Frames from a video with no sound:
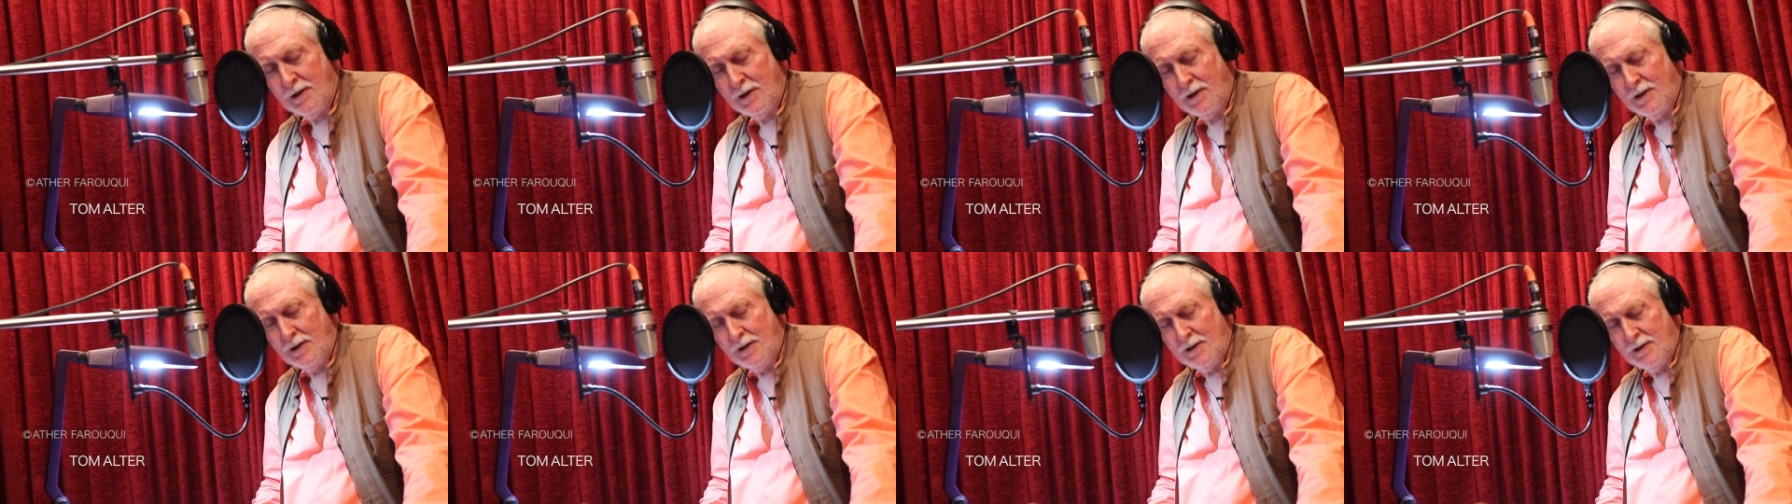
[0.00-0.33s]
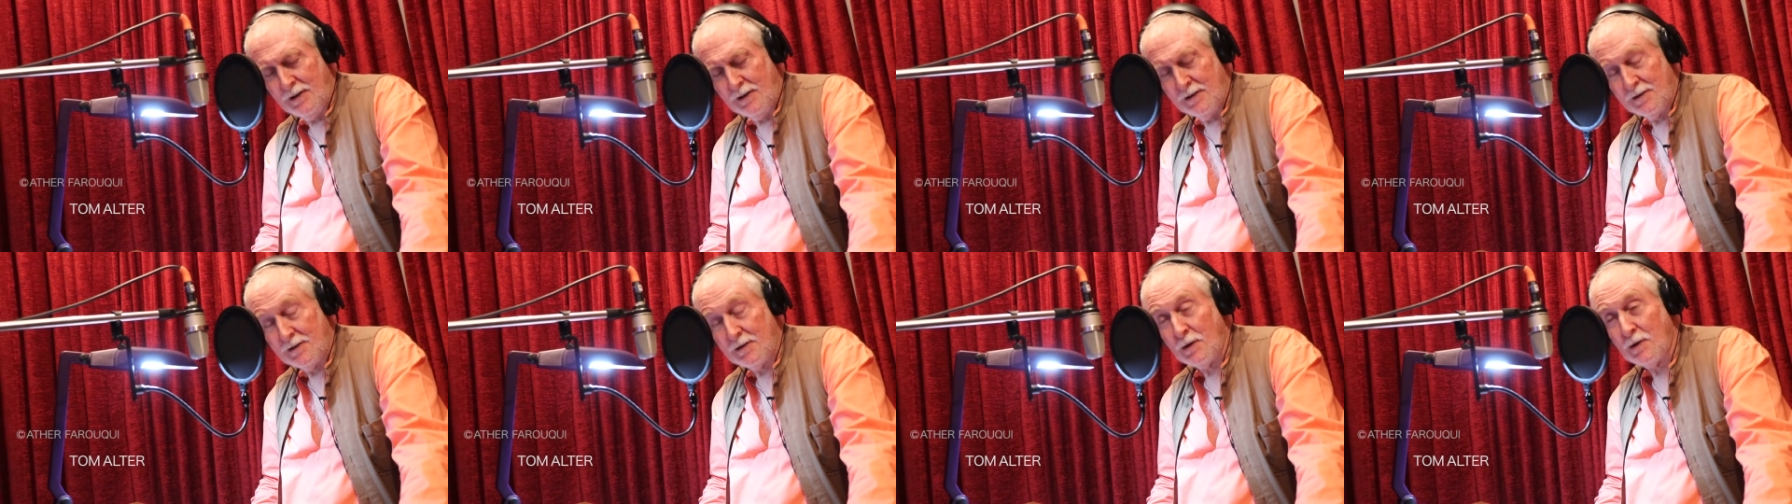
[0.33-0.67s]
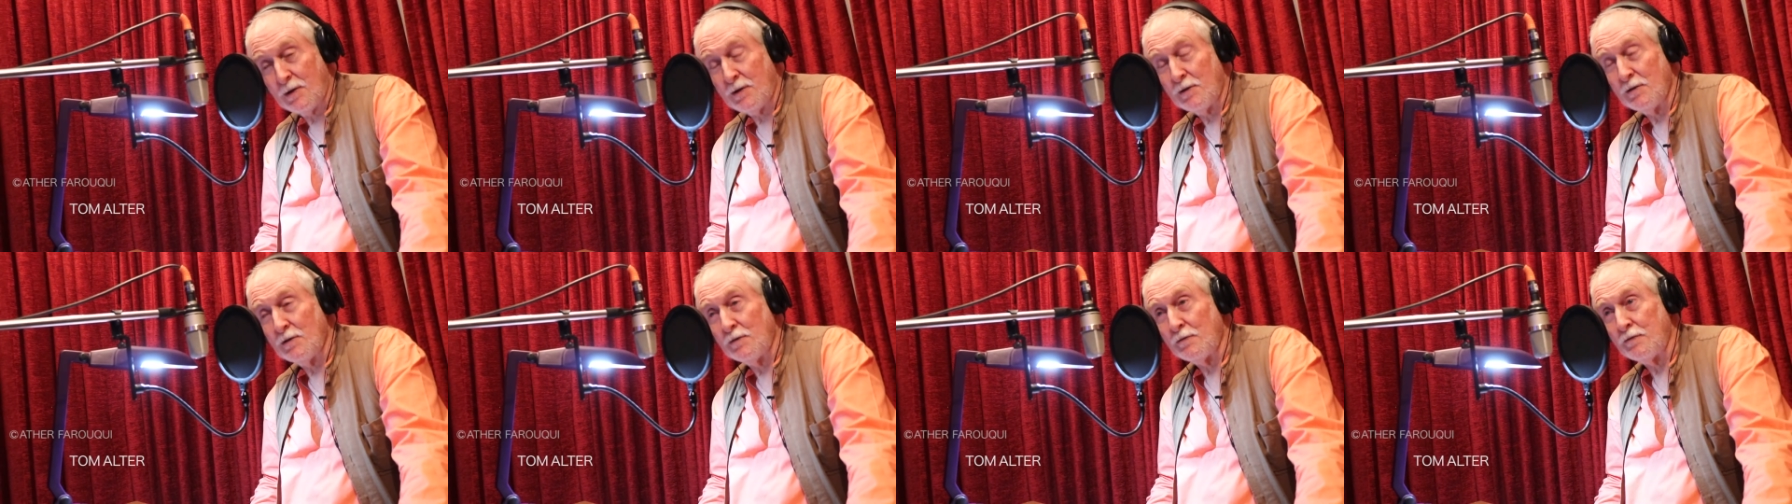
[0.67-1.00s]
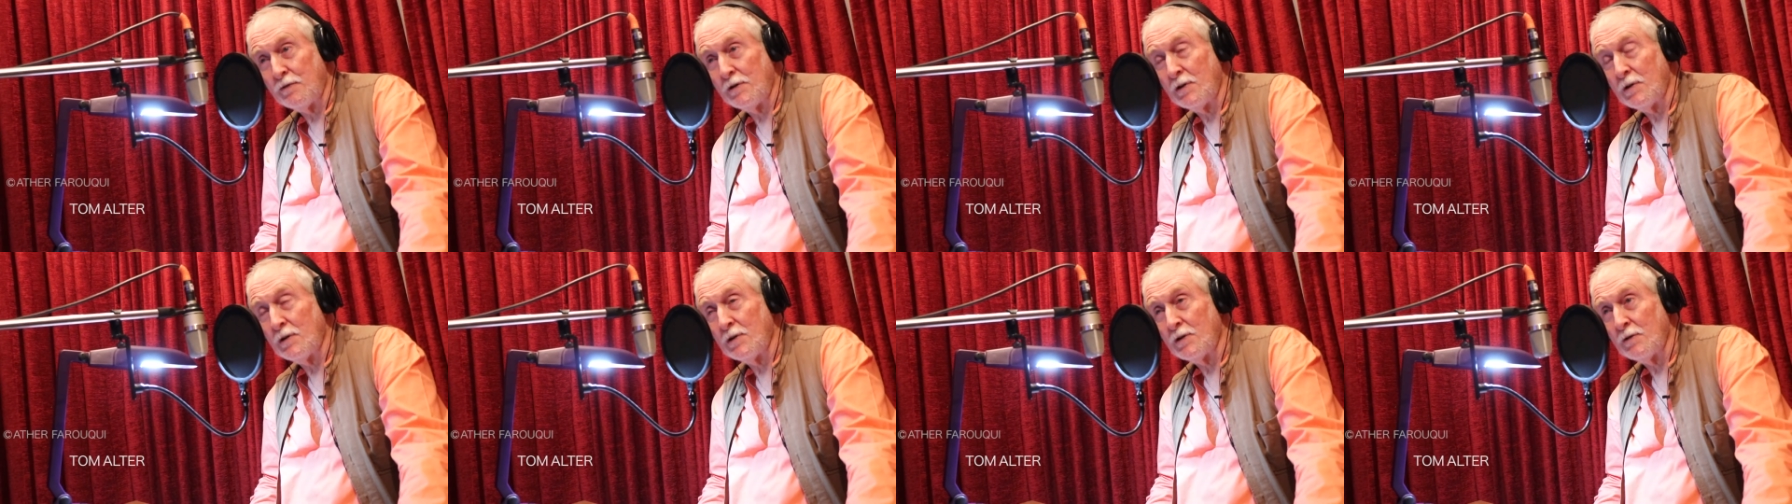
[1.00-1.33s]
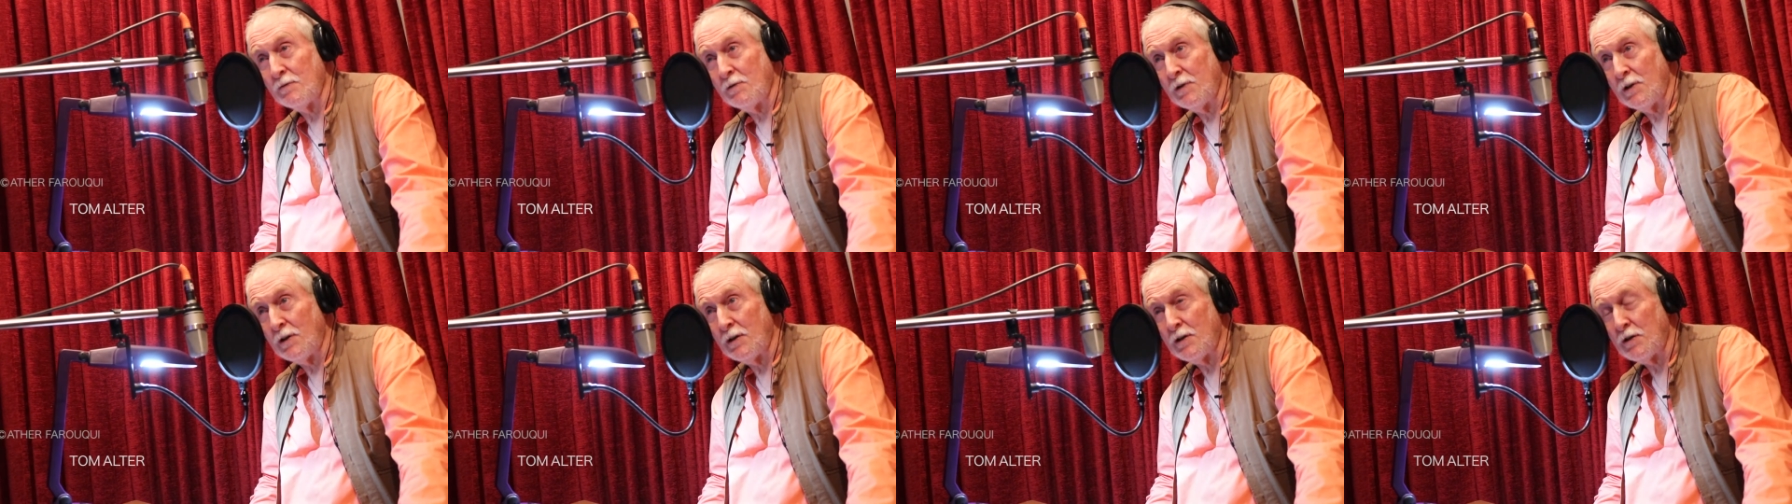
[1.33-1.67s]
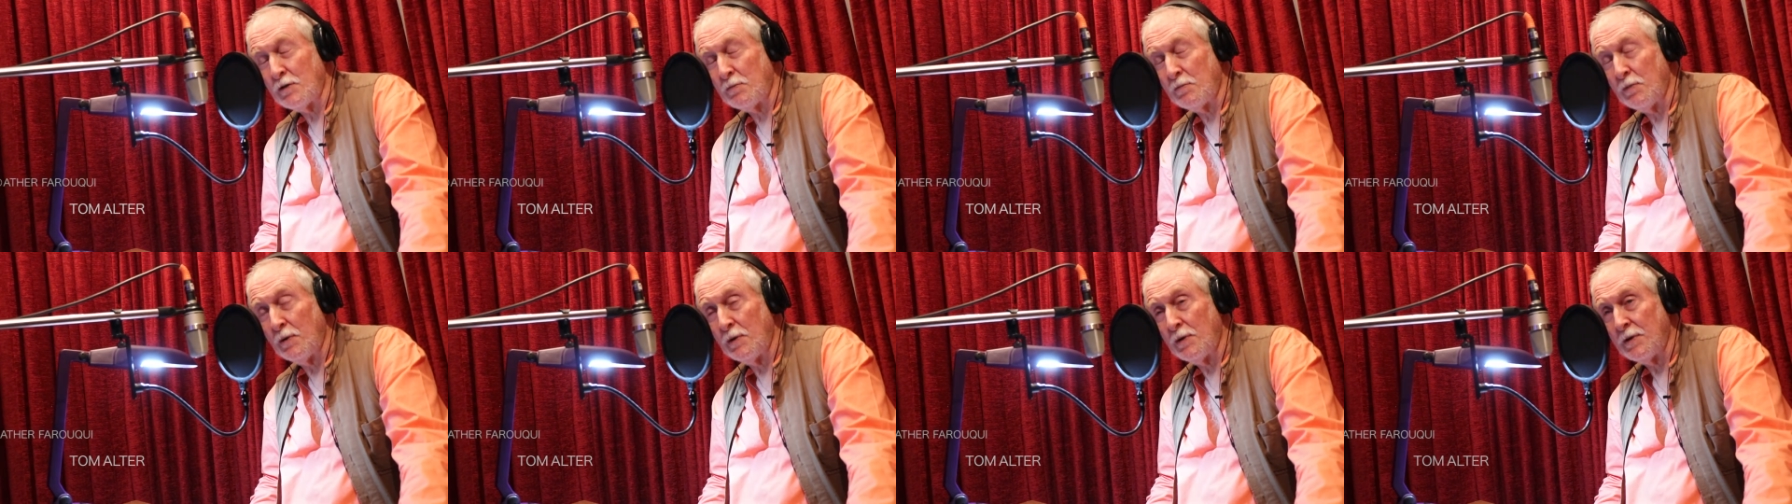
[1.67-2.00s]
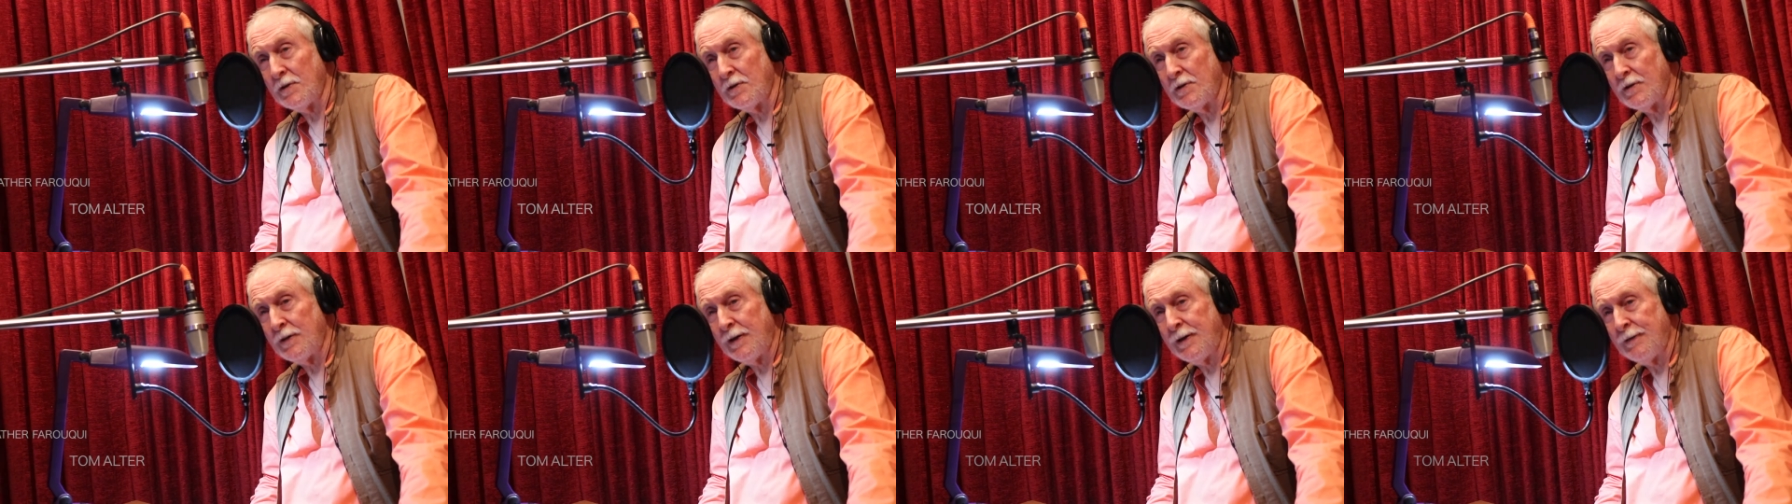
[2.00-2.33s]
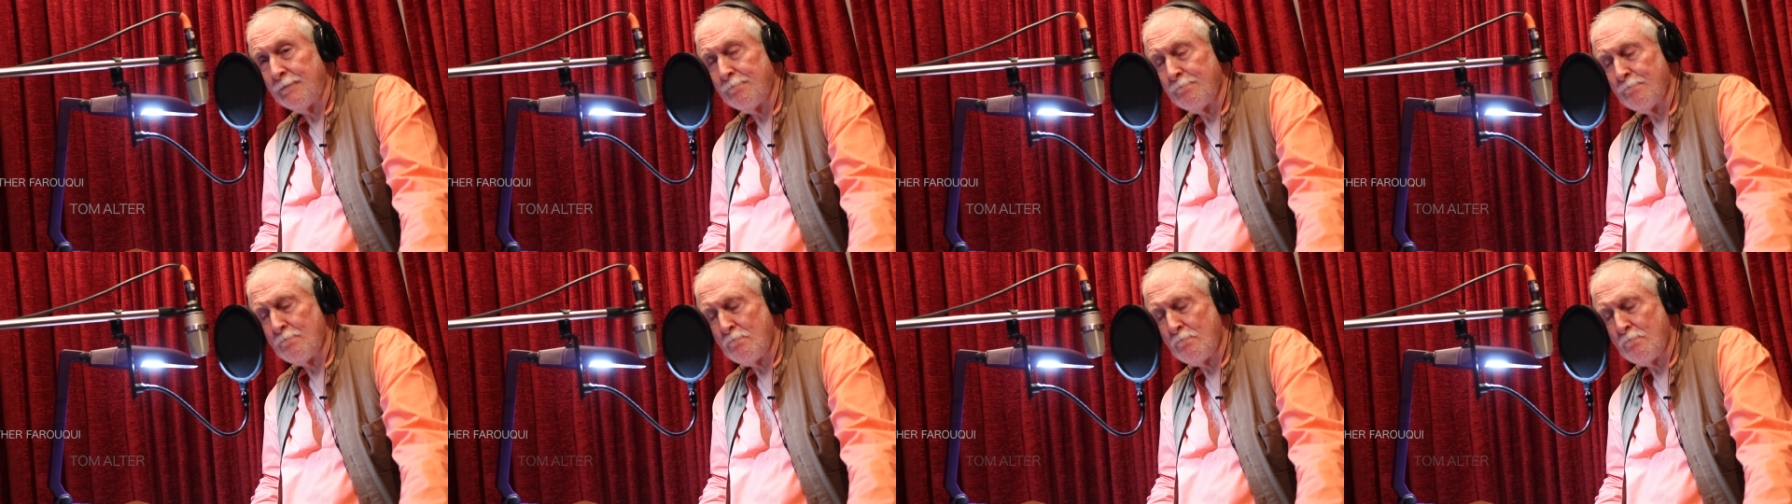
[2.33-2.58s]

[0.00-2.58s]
not in the field of English poetry.